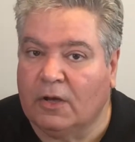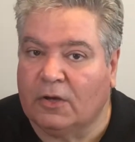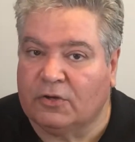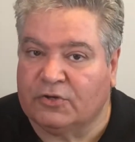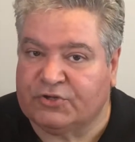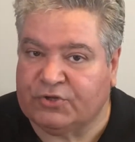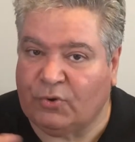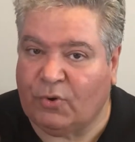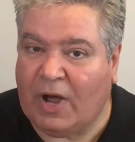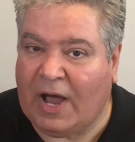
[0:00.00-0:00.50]

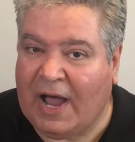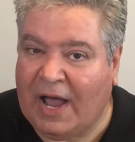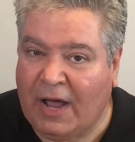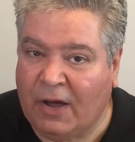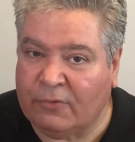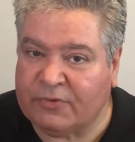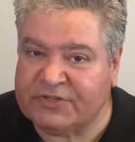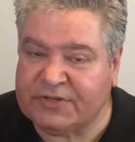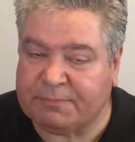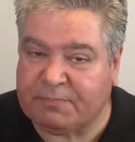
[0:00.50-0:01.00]
So
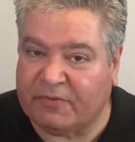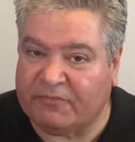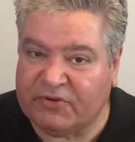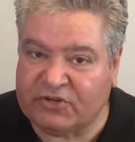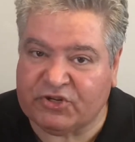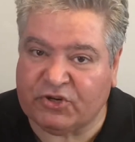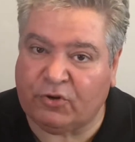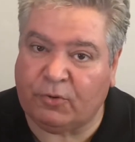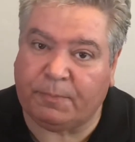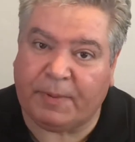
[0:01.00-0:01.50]
how is a
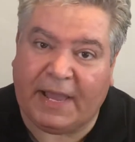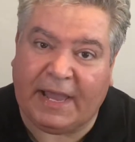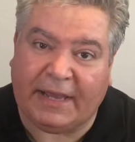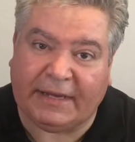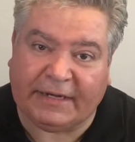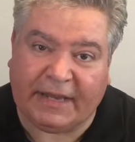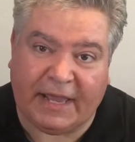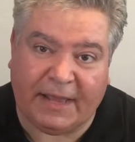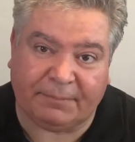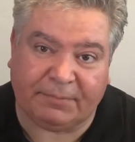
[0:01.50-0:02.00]
provisional
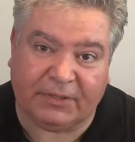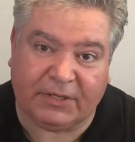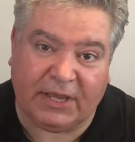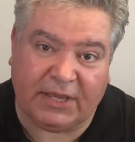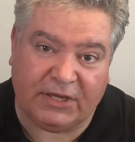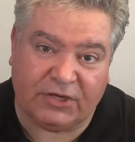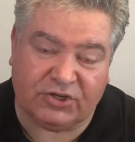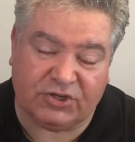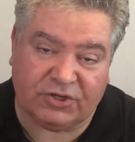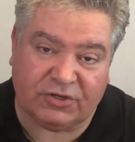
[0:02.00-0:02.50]
patent
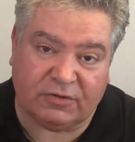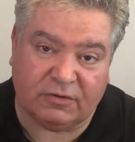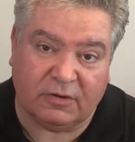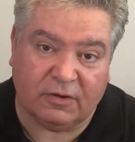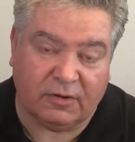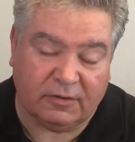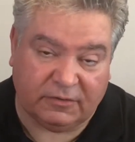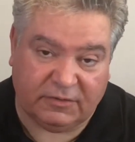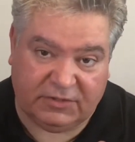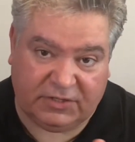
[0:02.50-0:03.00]

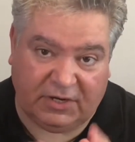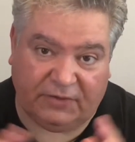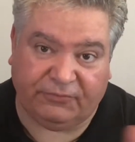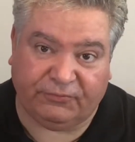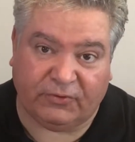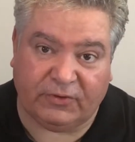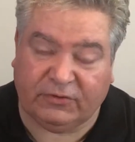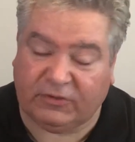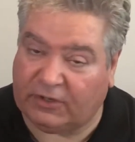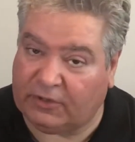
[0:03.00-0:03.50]
application
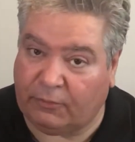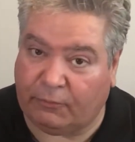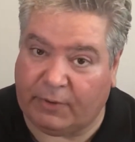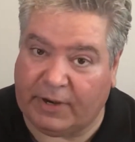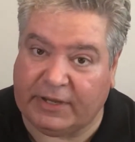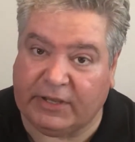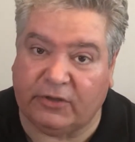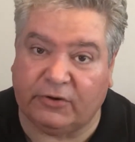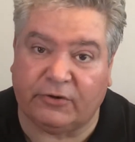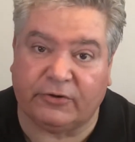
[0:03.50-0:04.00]
different than a
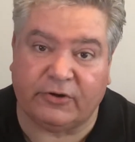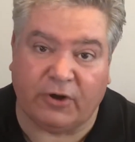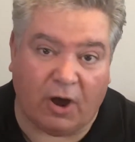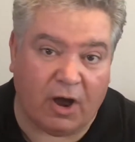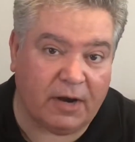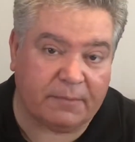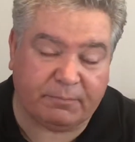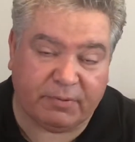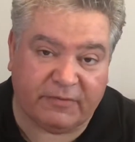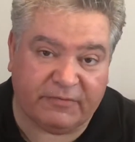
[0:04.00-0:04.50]
regular
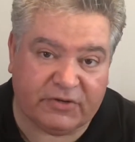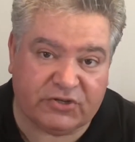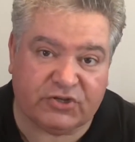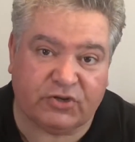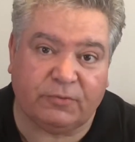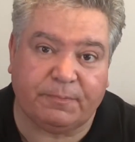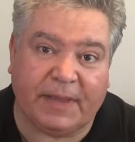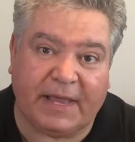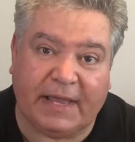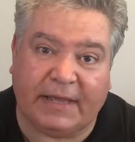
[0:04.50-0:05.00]

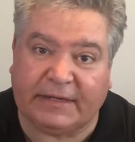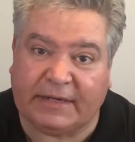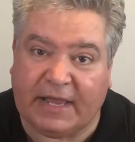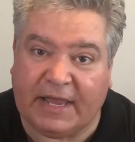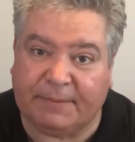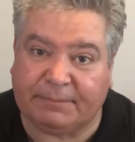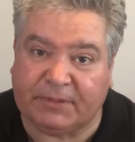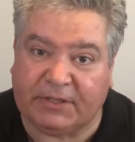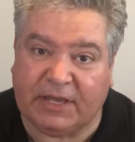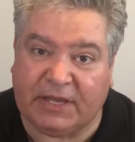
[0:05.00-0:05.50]
non-provisional patent
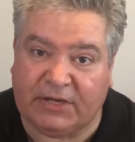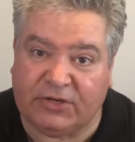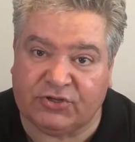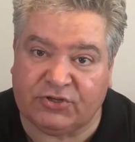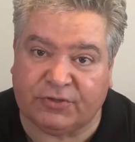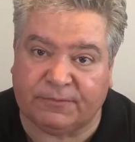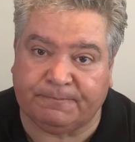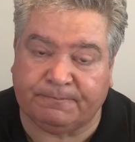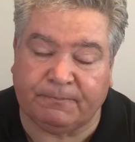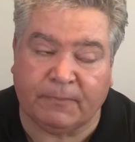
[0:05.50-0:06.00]

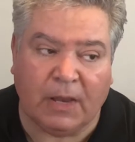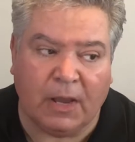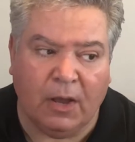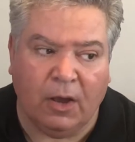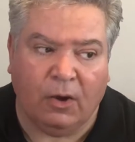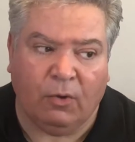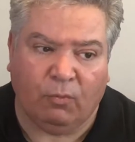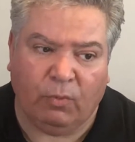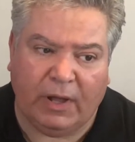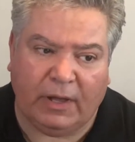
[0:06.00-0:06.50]
application?
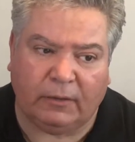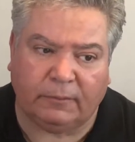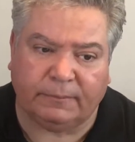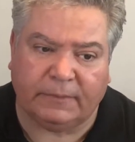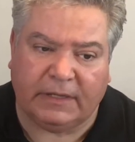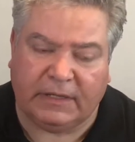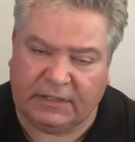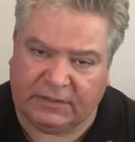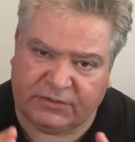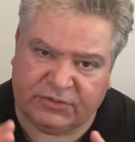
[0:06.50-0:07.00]

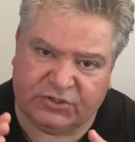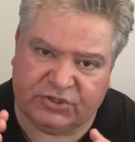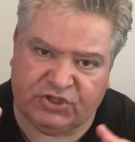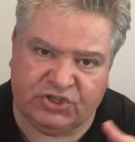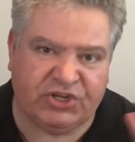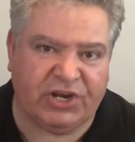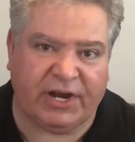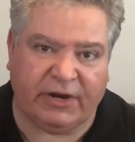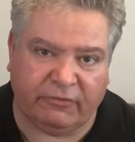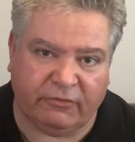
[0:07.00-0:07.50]
Well, it's
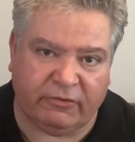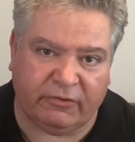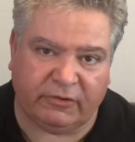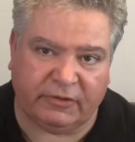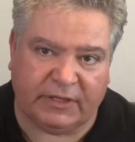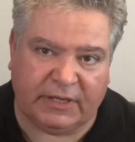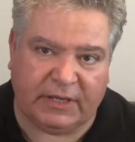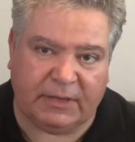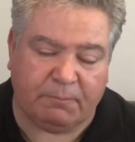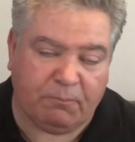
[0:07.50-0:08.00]

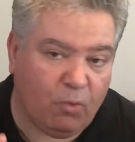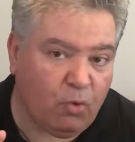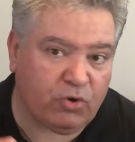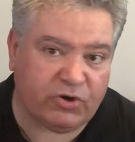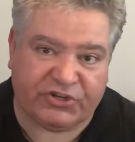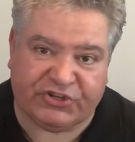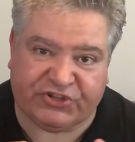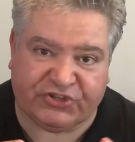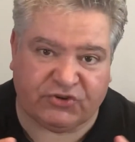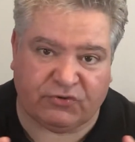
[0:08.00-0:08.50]
generally more
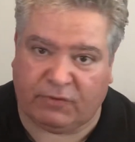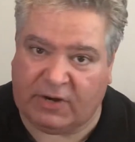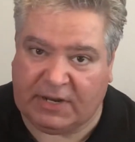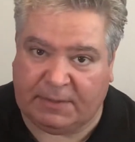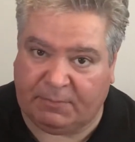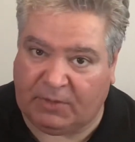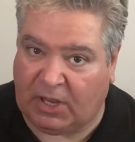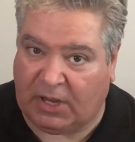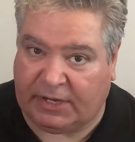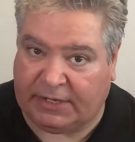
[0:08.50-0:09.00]

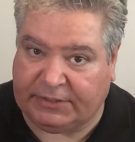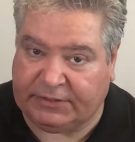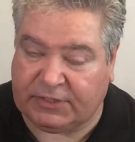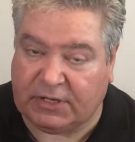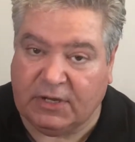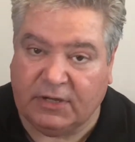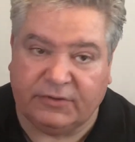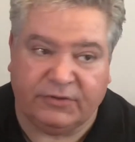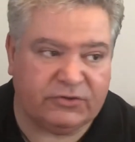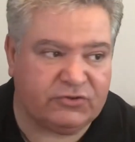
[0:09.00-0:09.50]
streamlined.
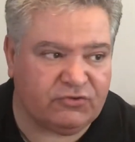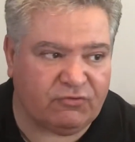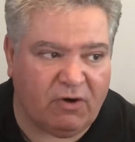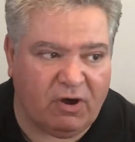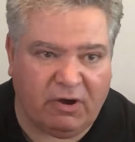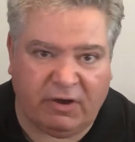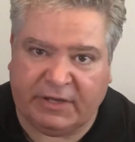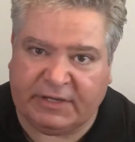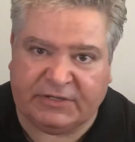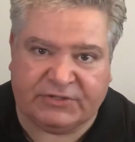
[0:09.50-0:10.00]
The
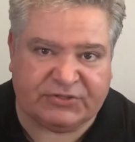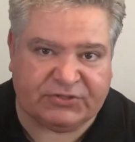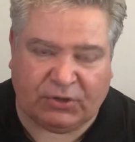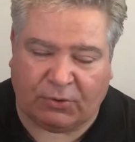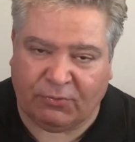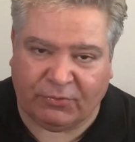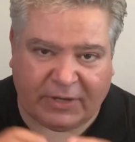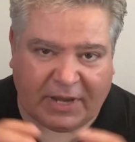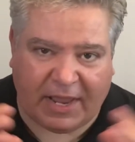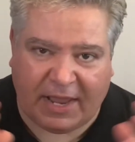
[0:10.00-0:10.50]
drawings
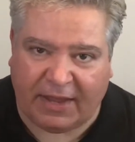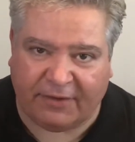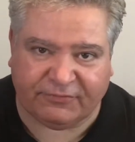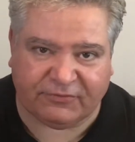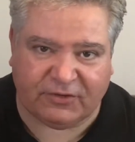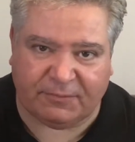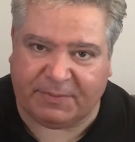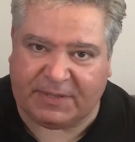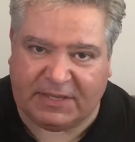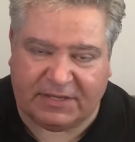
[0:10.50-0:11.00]
don't have
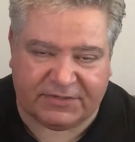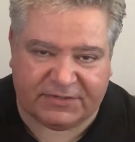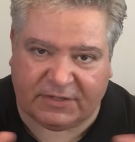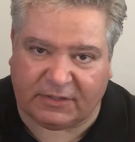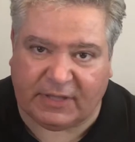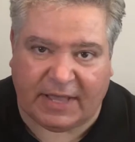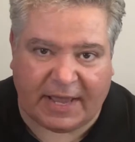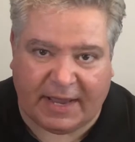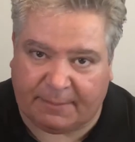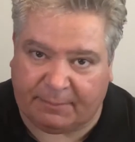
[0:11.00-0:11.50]
to be as
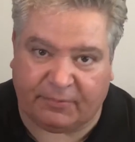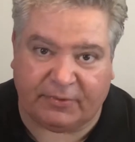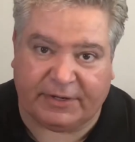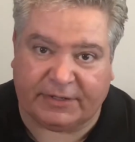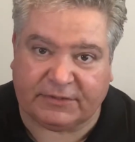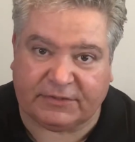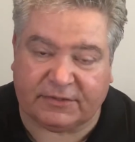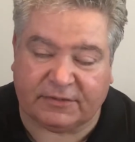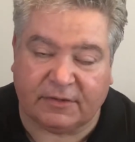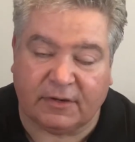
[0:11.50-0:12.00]

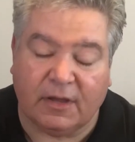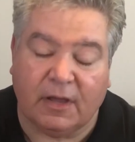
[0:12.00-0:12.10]
elaborate.